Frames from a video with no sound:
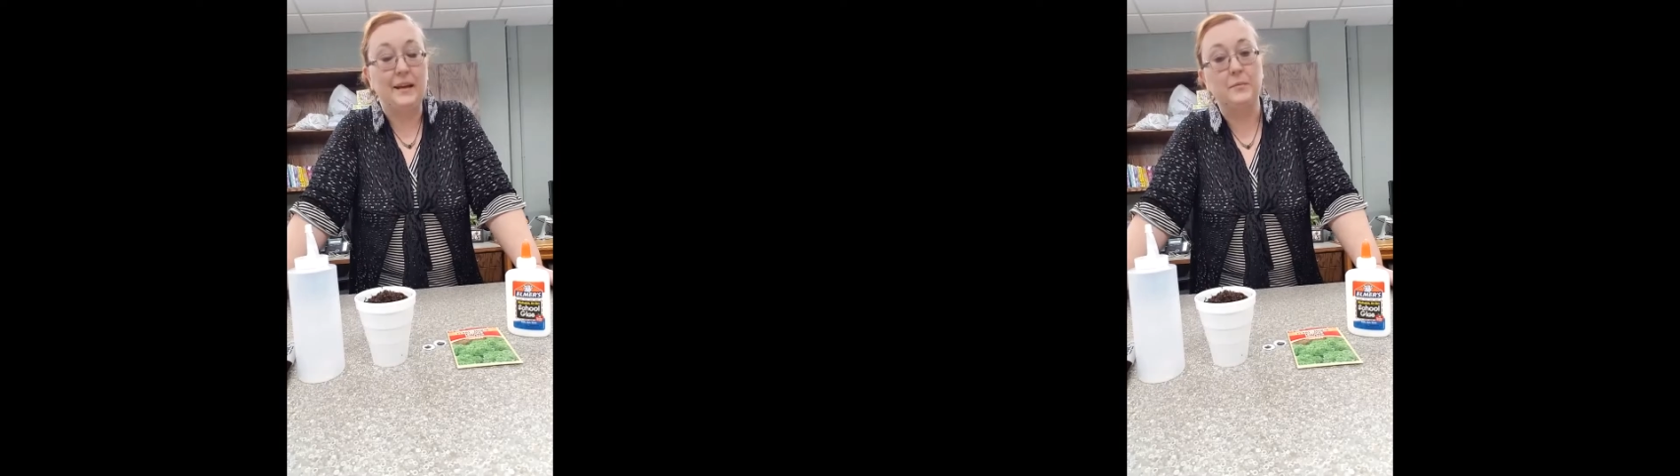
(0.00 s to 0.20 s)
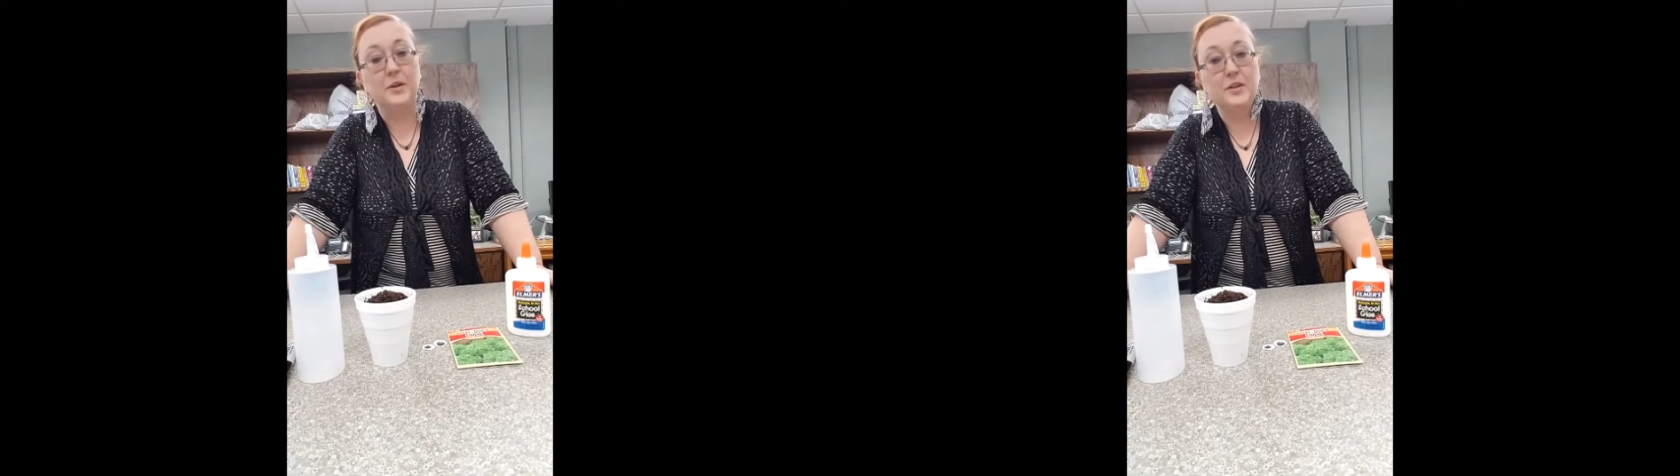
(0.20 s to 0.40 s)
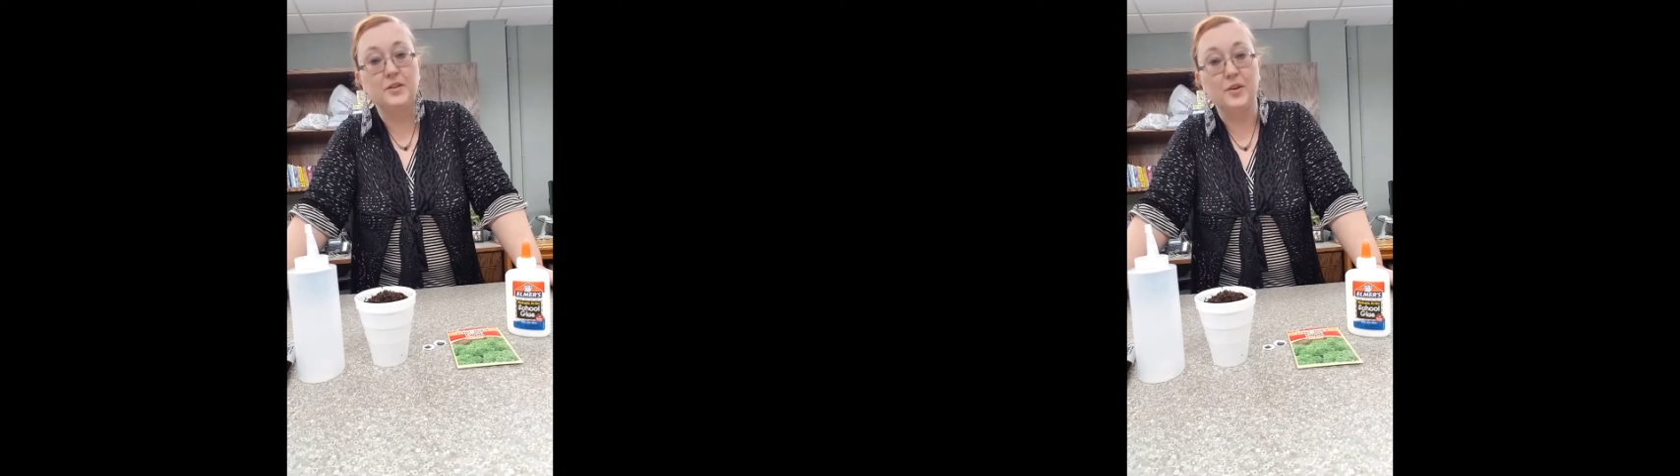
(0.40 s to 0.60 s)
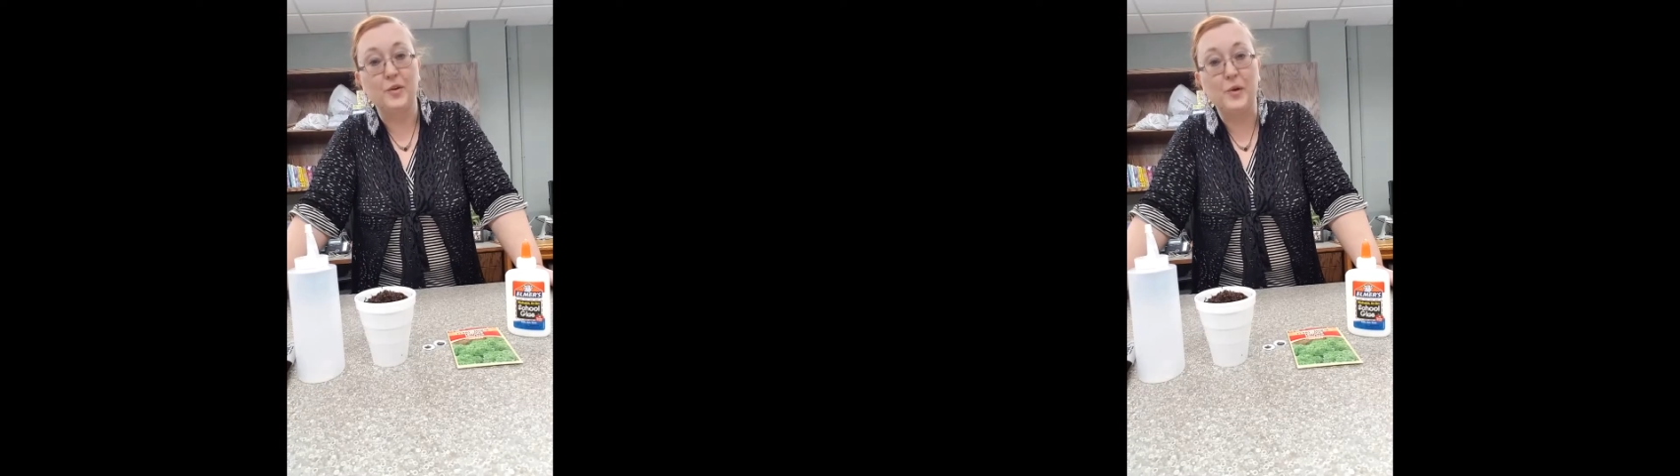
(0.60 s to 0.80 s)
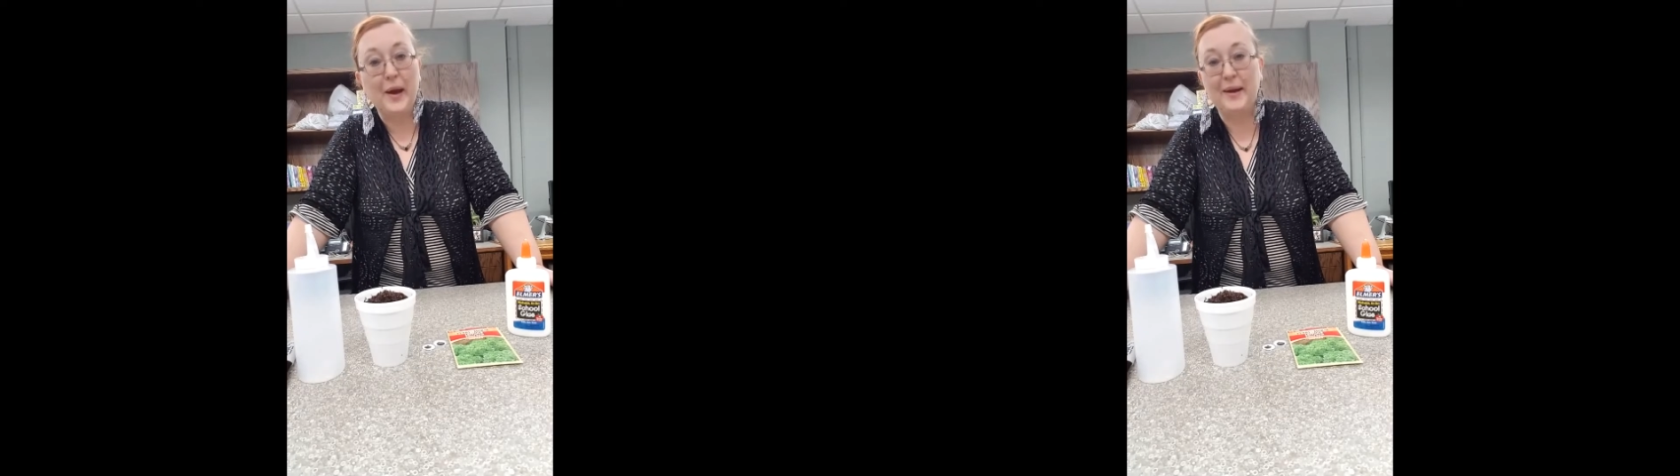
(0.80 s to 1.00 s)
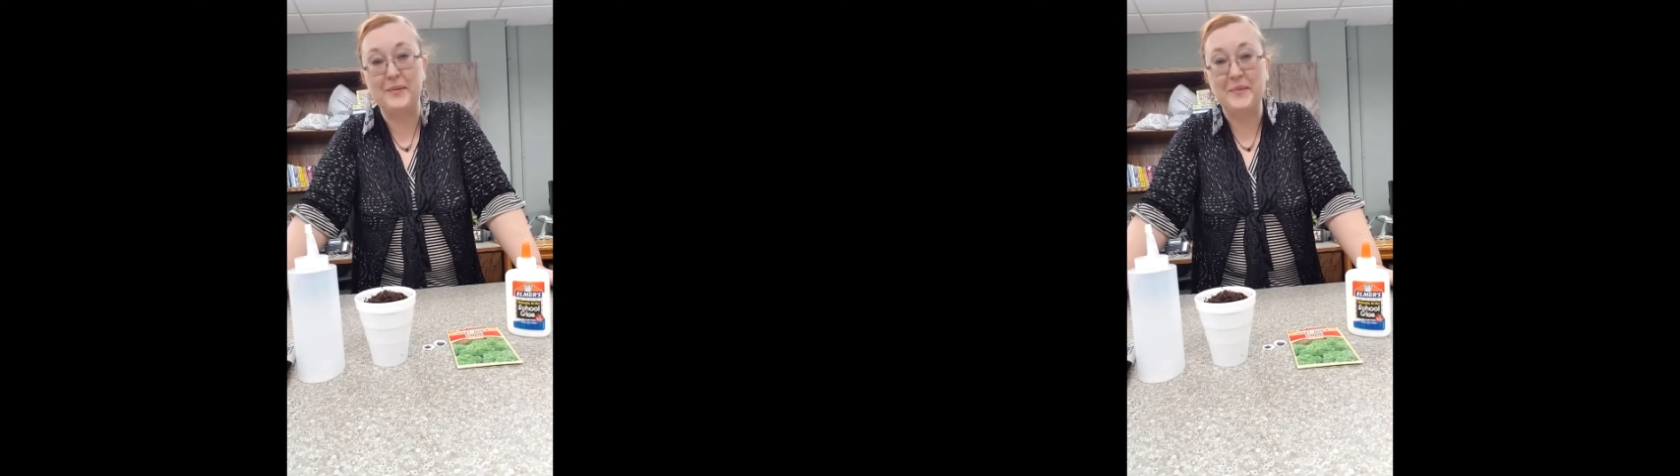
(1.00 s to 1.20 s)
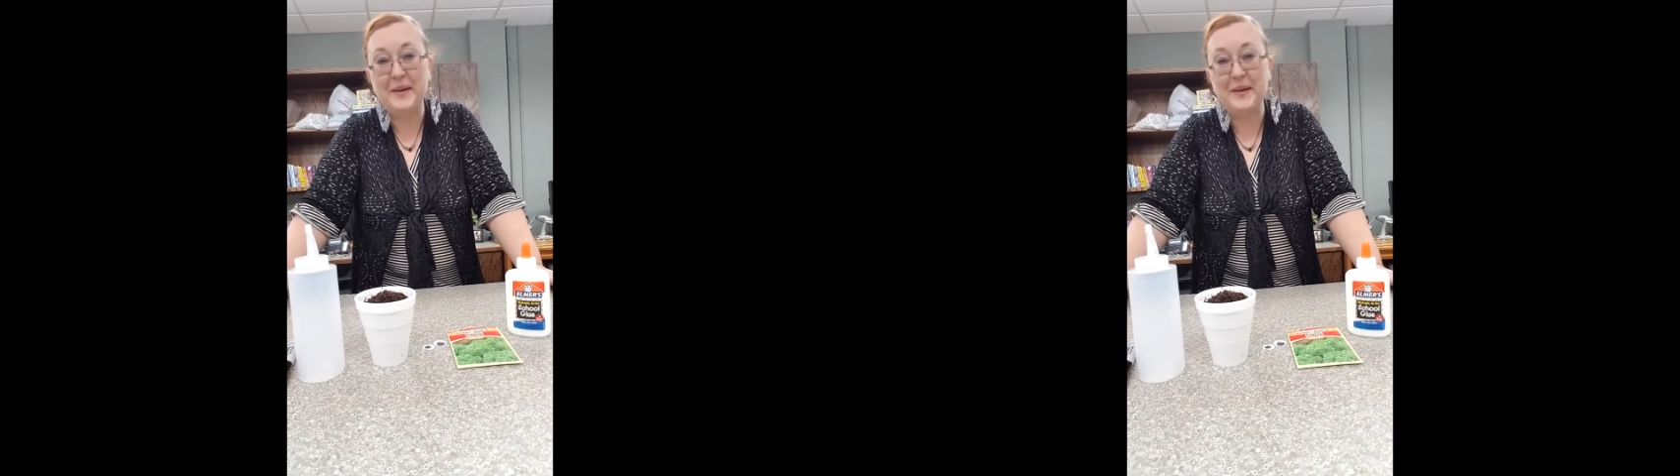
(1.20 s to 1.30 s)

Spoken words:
going to show you how to make